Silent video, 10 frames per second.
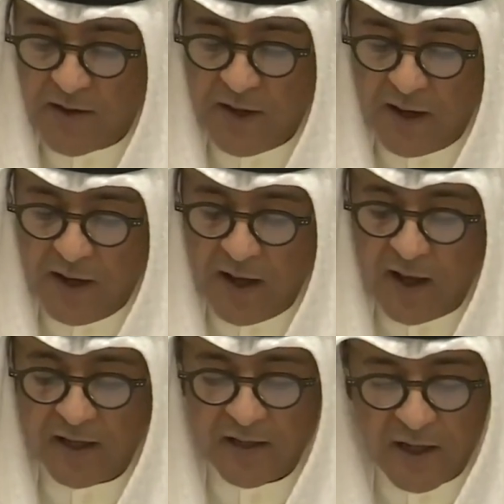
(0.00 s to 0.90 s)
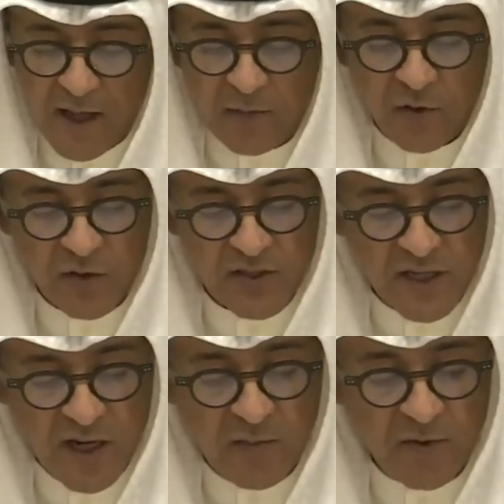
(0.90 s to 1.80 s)
the solution must
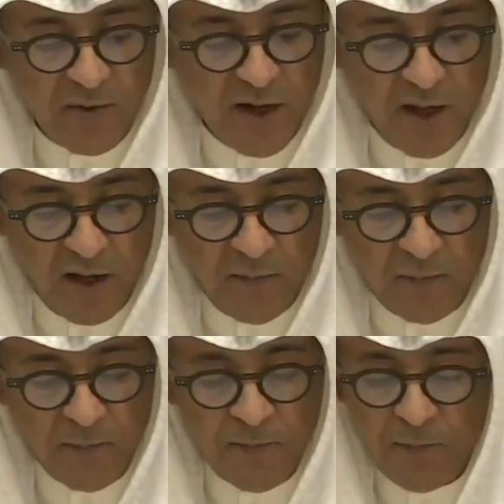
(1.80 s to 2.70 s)
be peaceful,